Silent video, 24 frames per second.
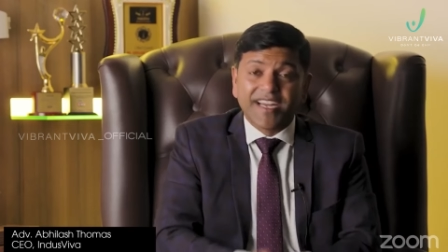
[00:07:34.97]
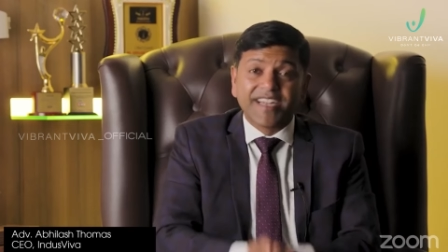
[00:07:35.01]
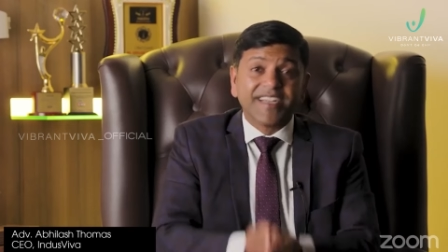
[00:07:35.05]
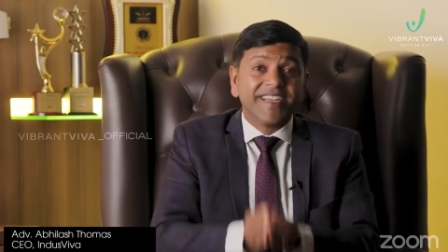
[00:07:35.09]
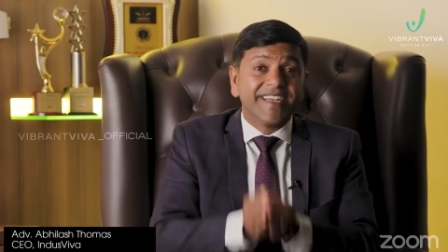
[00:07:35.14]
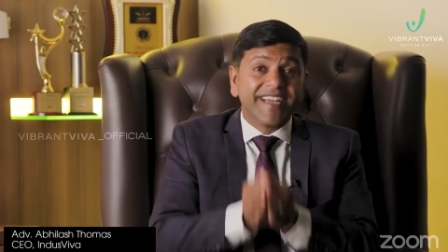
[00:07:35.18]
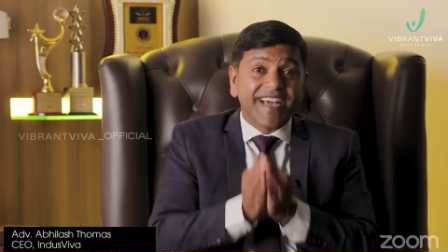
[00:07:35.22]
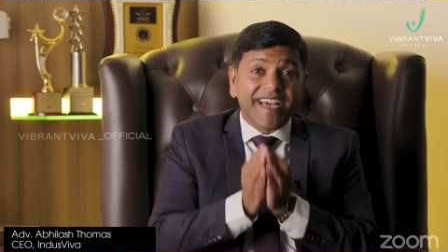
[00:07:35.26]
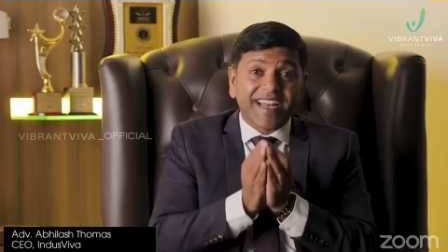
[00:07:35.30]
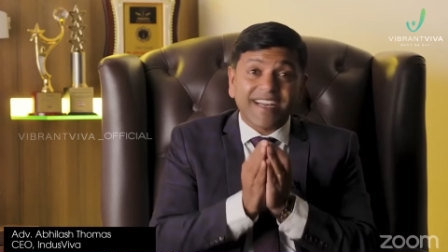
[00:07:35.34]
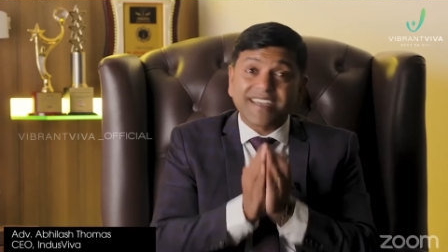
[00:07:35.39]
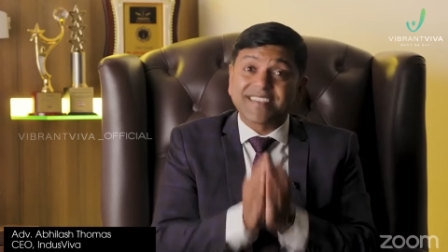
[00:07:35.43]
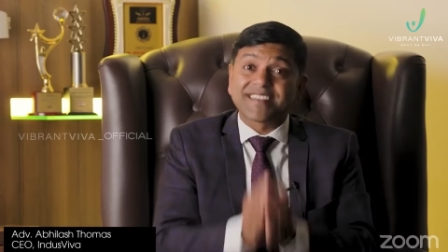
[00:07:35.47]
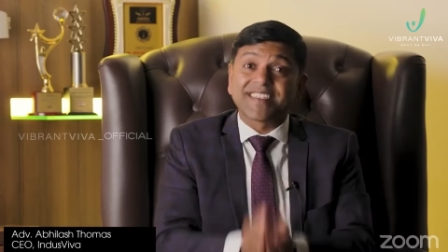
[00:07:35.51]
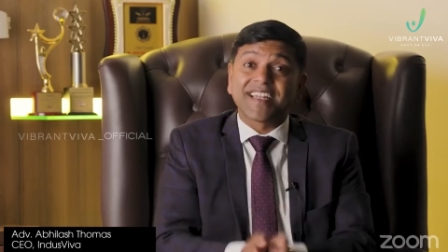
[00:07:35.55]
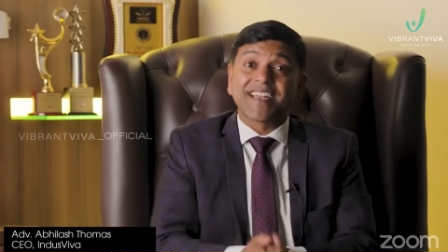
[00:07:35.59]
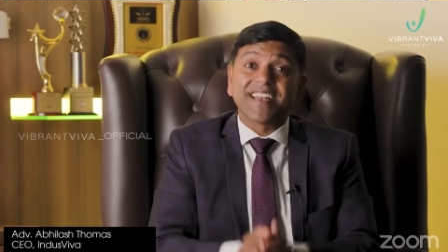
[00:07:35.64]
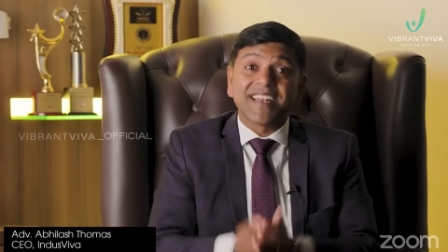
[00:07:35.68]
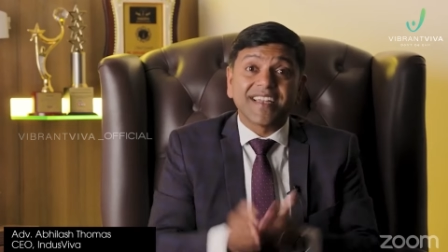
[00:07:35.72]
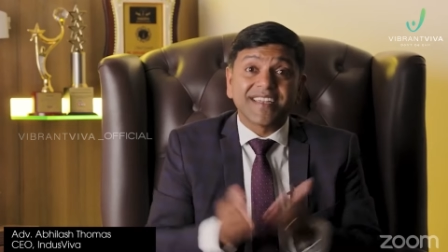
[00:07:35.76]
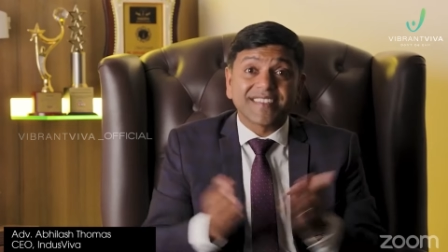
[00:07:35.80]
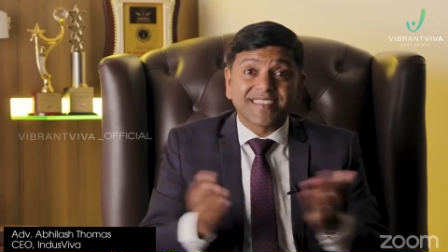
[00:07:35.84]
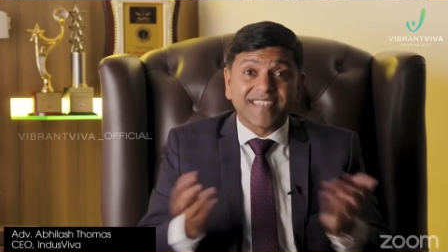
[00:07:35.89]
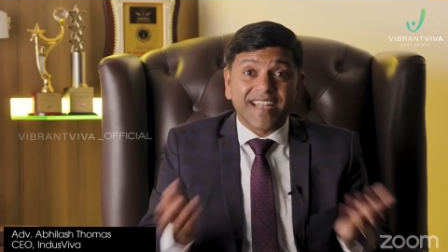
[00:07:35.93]
Direct
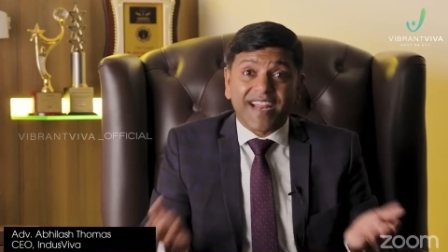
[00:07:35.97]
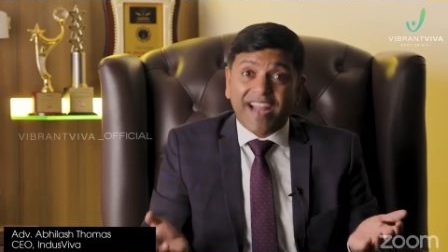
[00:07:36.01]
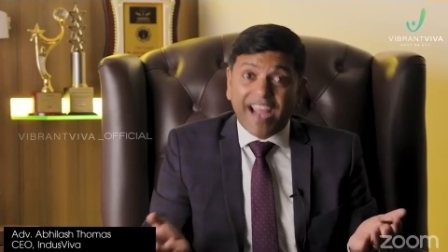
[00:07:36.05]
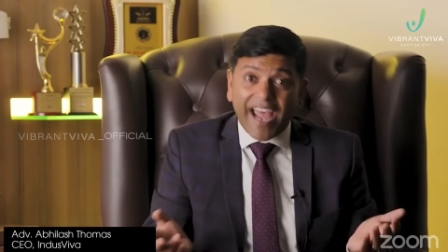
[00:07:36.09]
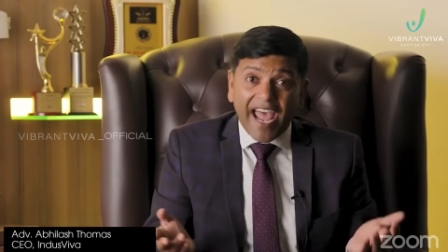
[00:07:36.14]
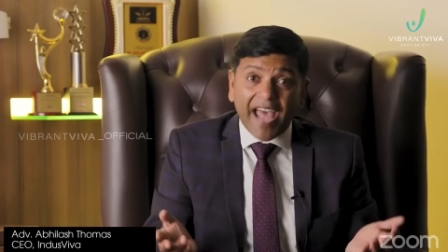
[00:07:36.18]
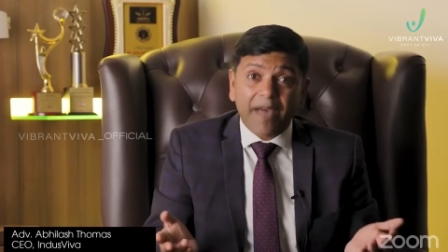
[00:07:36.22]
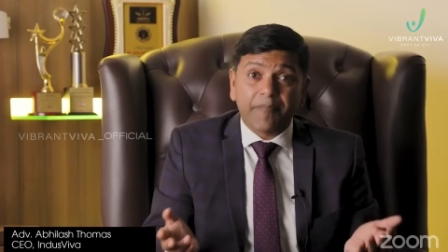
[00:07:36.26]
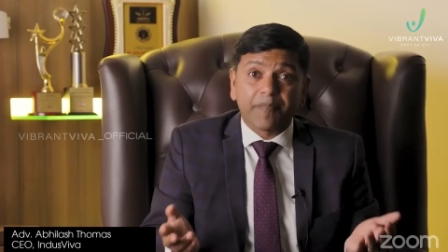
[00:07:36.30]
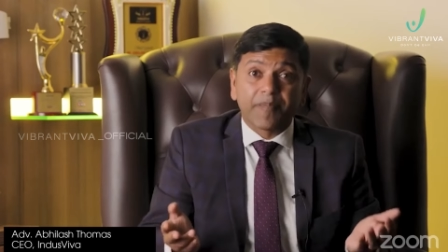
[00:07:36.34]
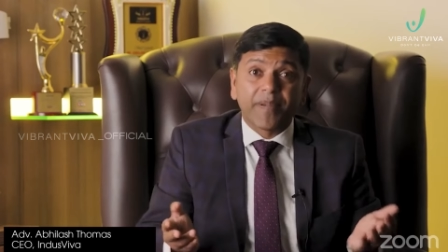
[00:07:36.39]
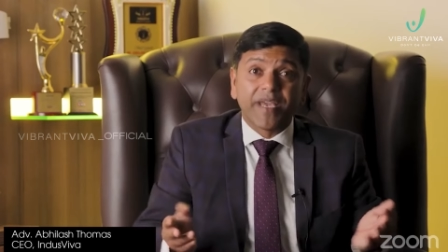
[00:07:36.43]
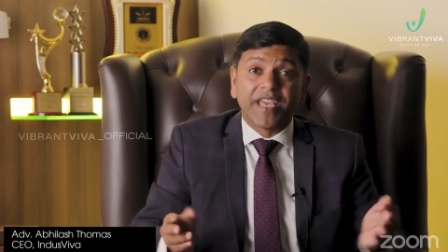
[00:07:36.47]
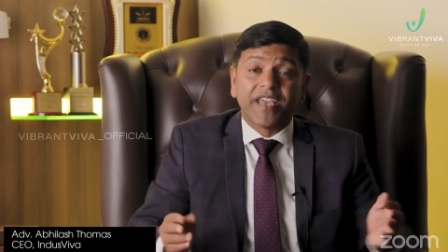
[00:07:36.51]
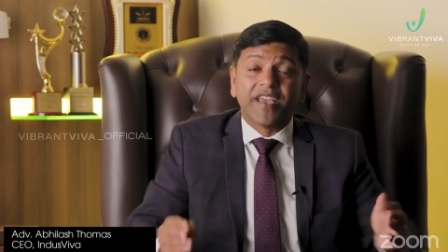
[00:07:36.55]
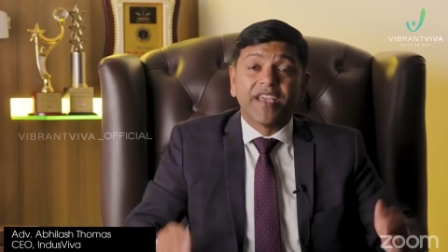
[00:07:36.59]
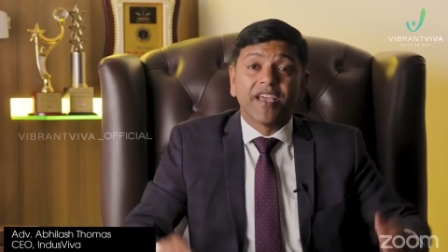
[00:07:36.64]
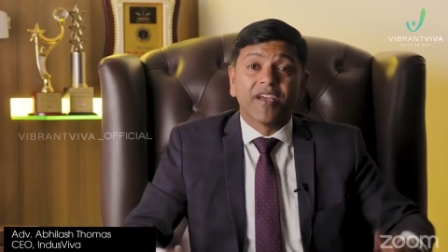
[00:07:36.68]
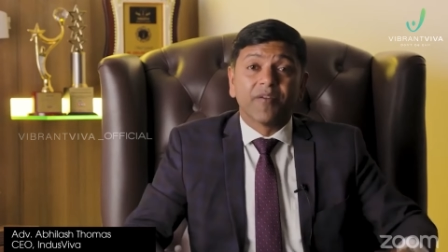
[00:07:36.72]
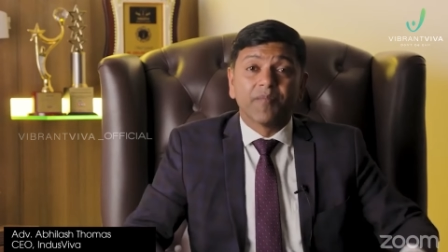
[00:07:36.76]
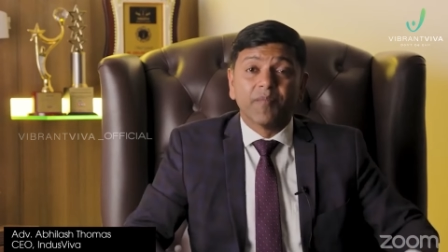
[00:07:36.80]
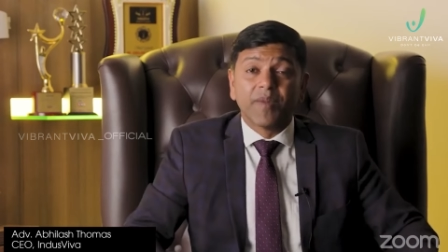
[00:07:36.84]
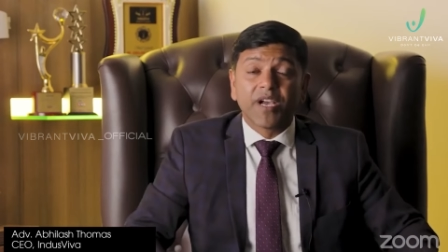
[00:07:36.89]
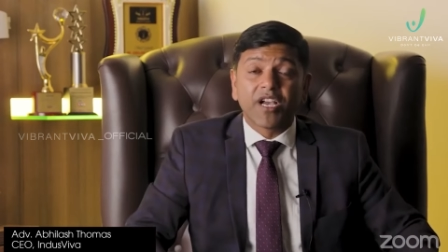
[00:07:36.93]
sellers are happy
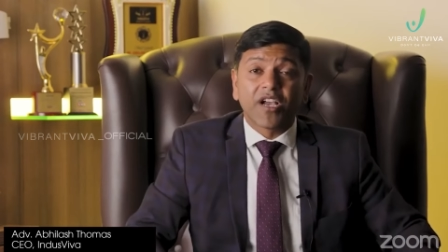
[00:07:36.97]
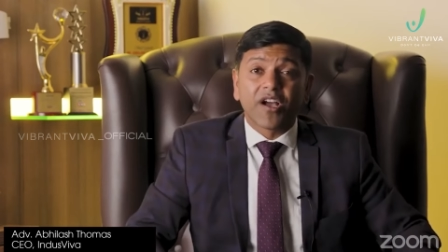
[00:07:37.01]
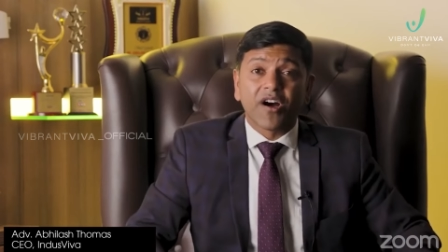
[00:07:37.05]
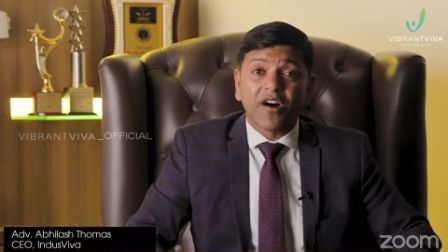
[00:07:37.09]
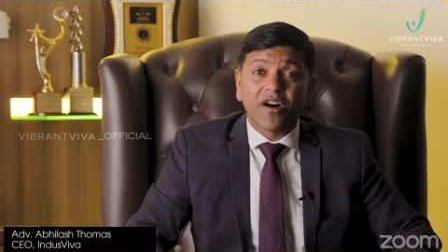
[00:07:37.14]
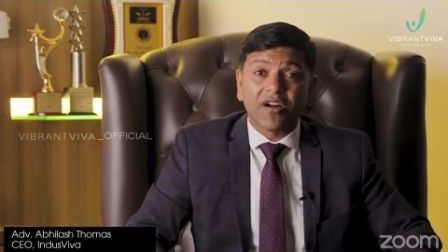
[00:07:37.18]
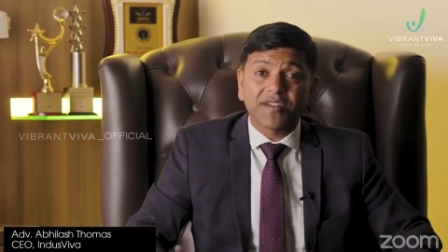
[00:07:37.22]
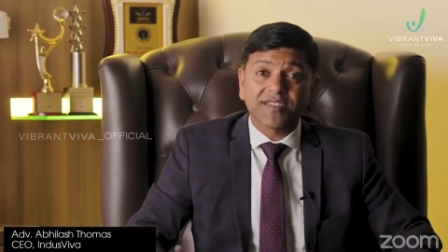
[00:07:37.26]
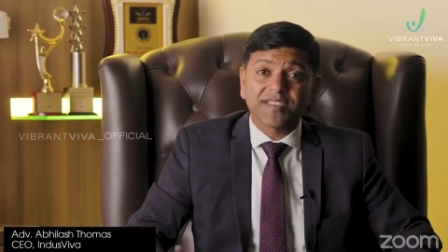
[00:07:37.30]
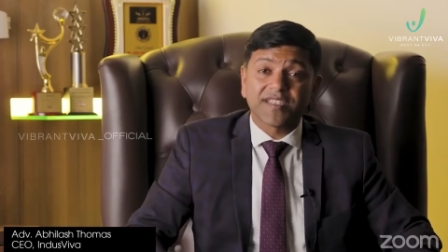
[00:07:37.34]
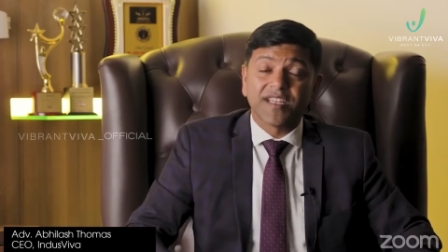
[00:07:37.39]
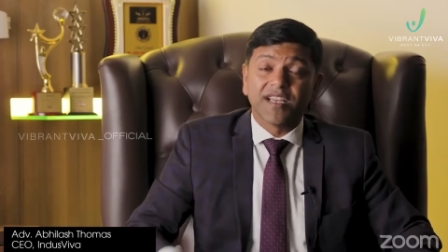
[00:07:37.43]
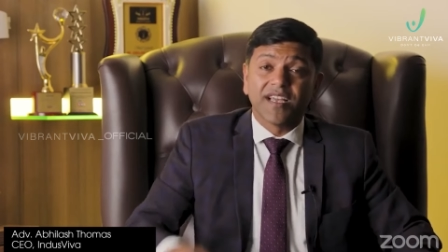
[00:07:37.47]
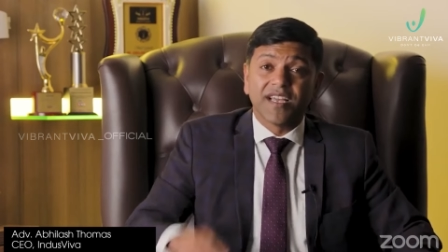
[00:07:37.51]
because